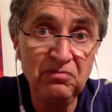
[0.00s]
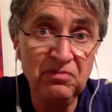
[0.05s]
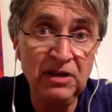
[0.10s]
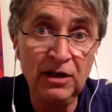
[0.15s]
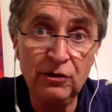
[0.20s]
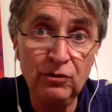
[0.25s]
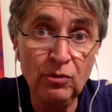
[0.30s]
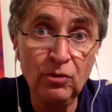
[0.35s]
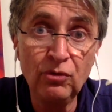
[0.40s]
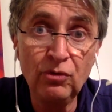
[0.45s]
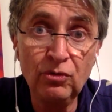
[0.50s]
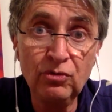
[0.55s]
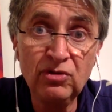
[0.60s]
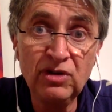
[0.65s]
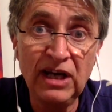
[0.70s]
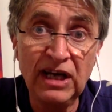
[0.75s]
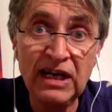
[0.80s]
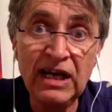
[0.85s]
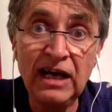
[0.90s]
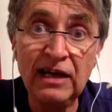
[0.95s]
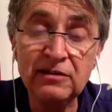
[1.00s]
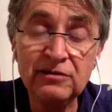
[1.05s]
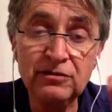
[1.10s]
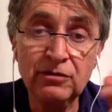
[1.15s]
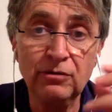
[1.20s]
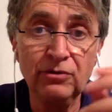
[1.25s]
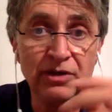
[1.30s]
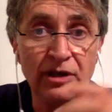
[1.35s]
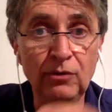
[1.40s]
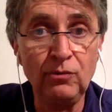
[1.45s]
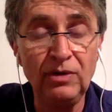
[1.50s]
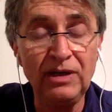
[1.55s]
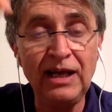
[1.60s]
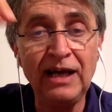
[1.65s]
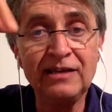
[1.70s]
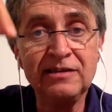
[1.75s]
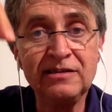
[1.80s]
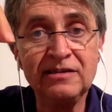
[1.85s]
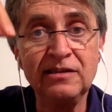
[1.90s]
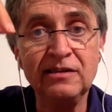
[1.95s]
they do root canal, so they will
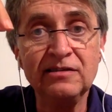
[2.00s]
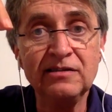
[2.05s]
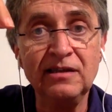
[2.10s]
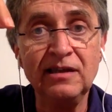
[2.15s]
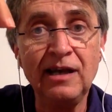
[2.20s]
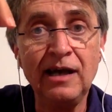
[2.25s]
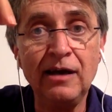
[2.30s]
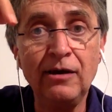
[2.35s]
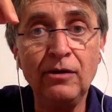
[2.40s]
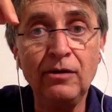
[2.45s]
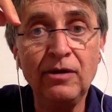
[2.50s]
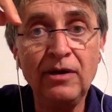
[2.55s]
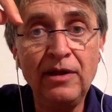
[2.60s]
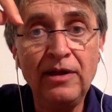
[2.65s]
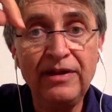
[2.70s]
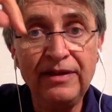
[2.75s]
access now